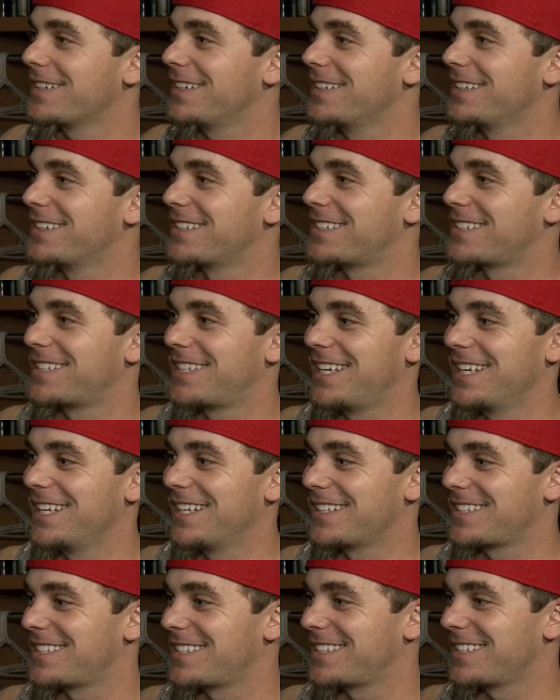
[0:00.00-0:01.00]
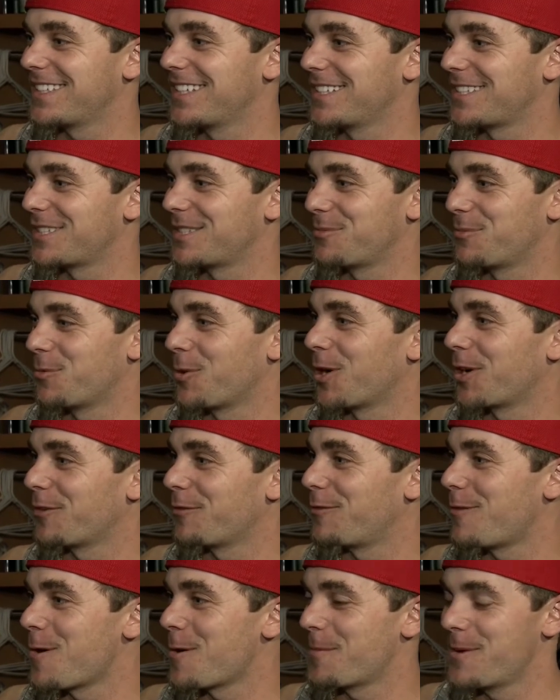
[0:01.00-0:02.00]
because it's
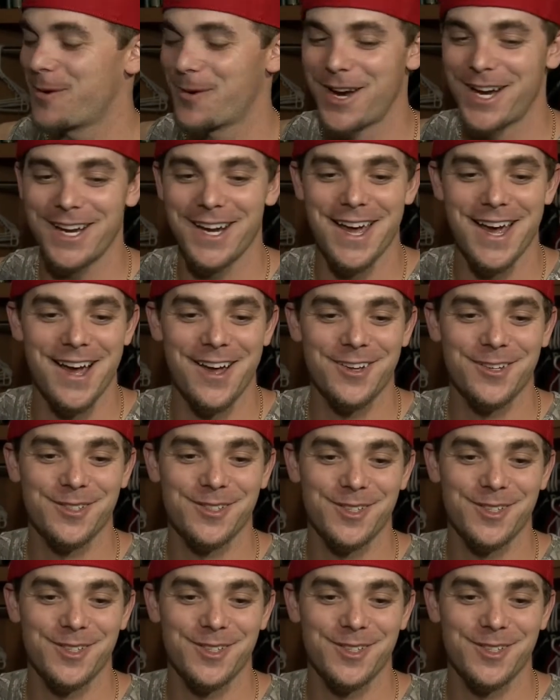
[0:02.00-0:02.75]
working for me right now.